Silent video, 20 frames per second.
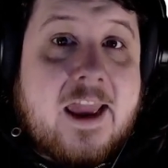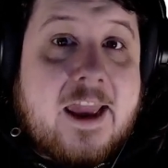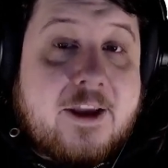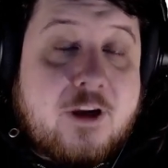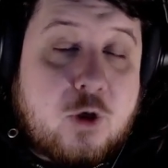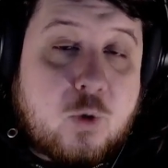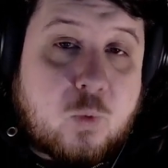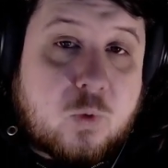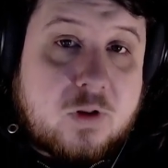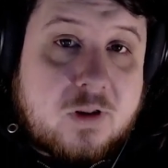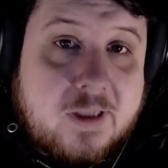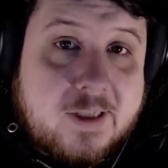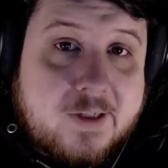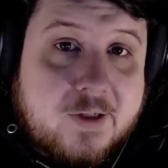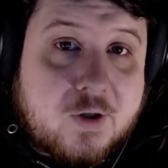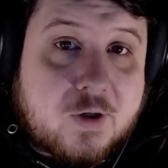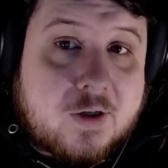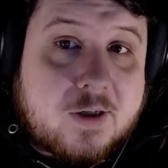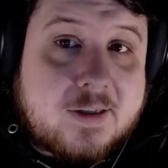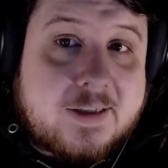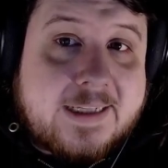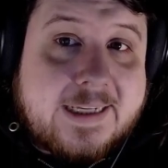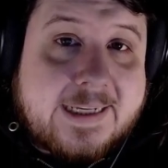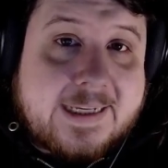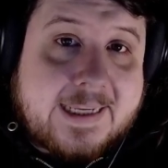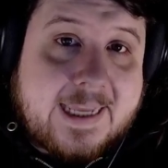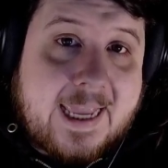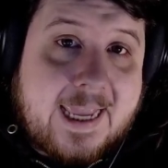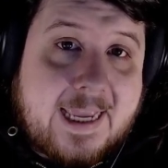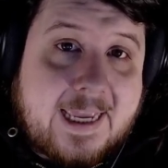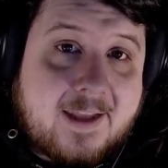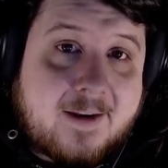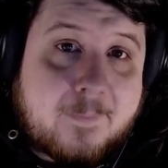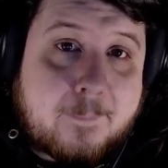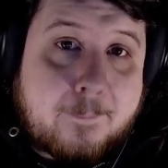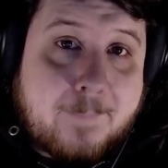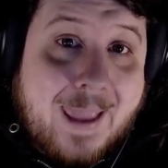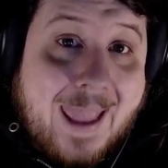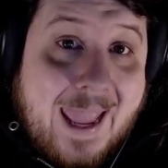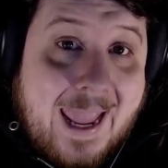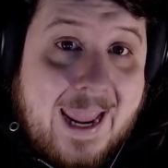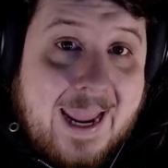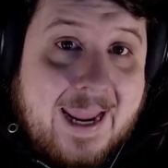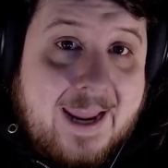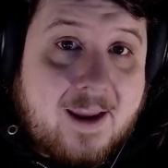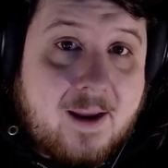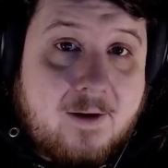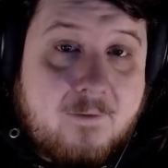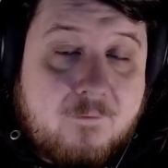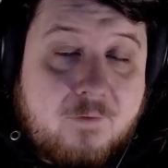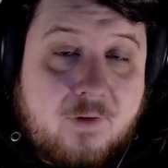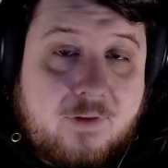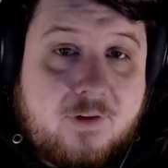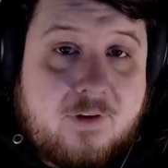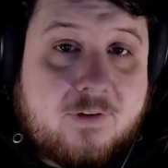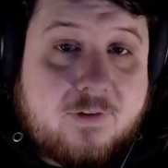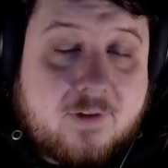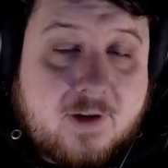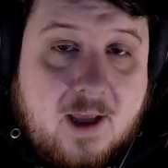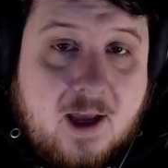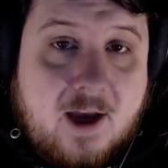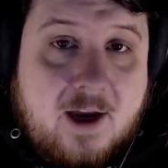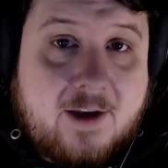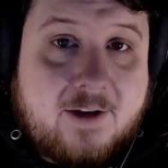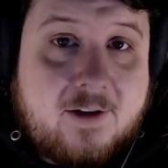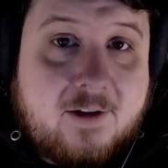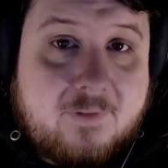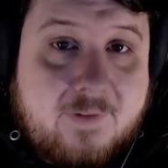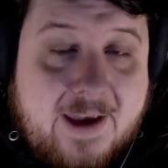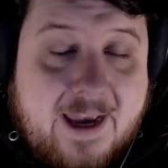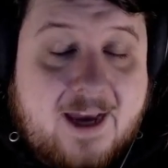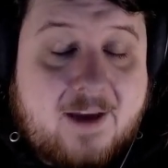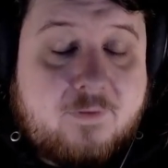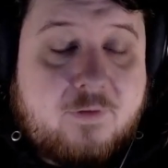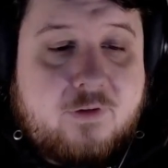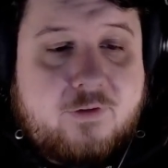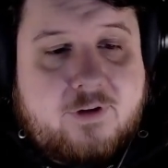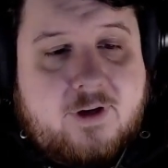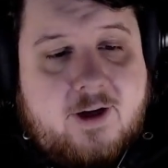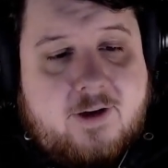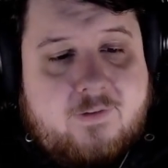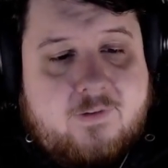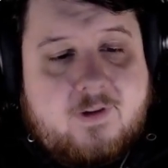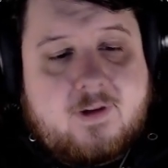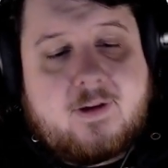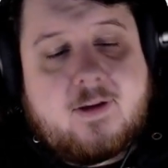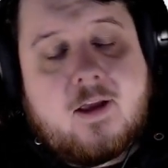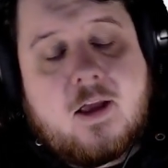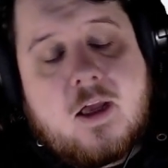You literally can't pay for this kind of advertising.